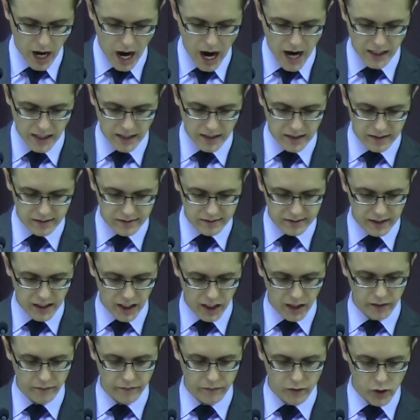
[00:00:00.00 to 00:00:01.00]
And he
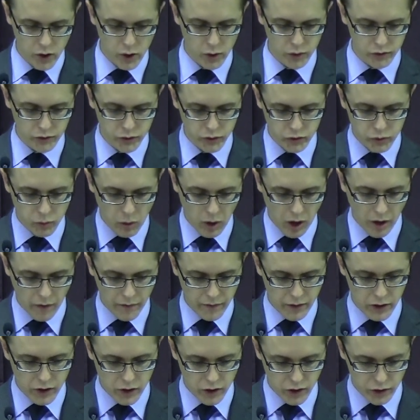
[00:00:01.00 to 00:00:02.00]
deceived those who dwell
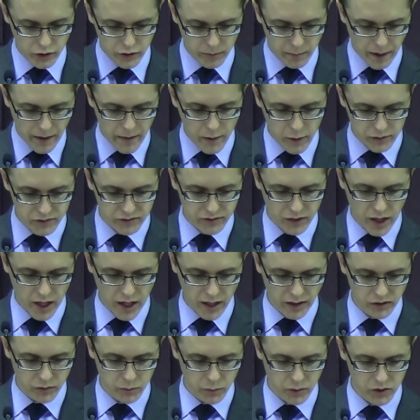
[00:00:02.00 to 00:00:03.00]
on the earth by those
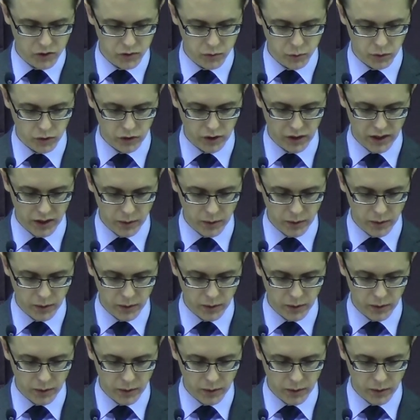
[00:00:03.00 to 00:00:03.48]
signs which were,